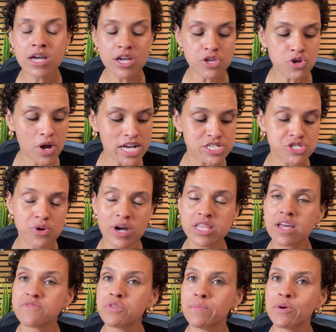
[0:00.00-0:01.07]
You guys know I
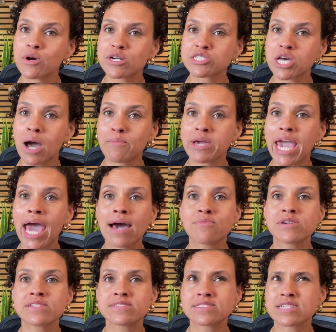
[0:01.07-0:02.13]
love the book Atomic
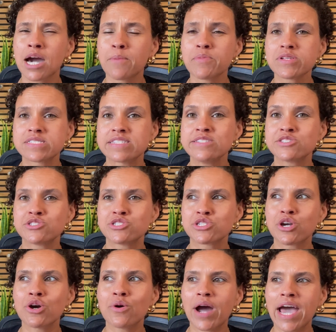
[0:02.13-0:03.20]
Habits. A couple of seasons
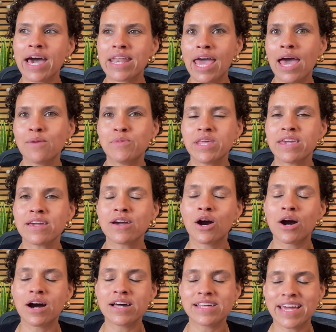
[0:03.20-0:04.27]
ago, I had Ebony
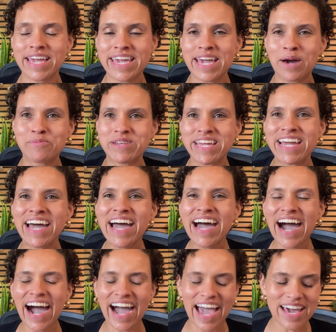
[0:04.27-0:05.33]
on. Hey, Ebony.
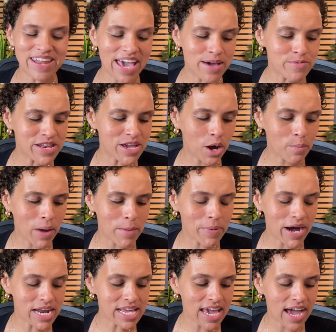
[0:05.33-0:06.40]
I had Ebony on my
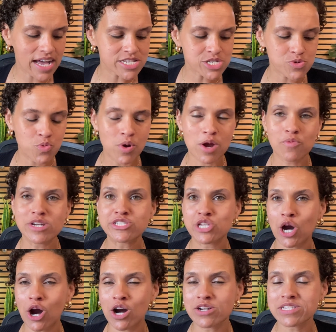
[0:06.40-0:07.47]
podcast where we
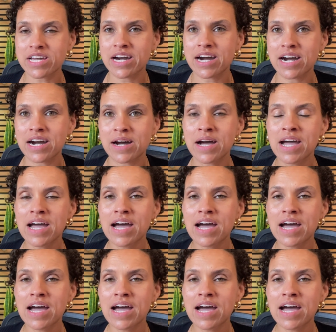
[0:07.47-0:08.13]
talked a